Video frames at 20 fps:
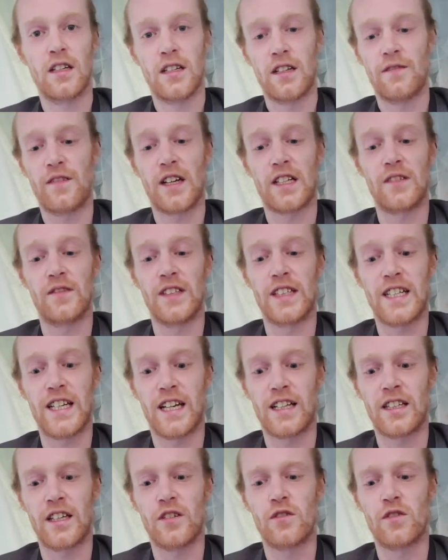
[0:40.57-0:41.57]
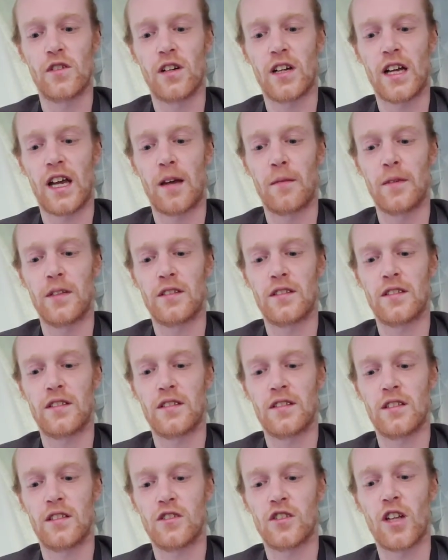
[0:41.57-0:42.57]
effectively kick their drug
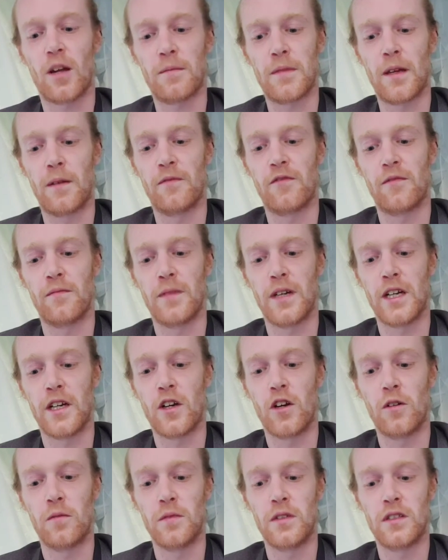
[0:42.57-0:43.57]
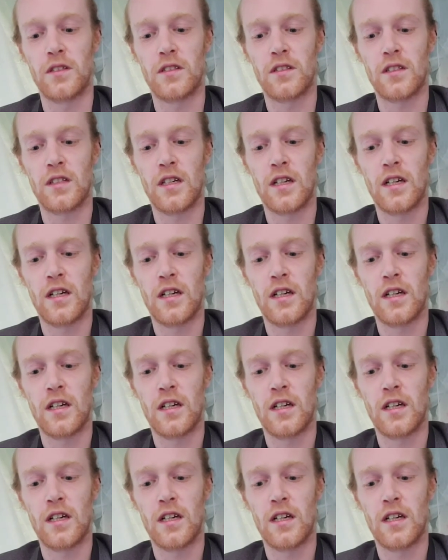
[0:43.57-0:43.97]
habits, stop them from being homeless.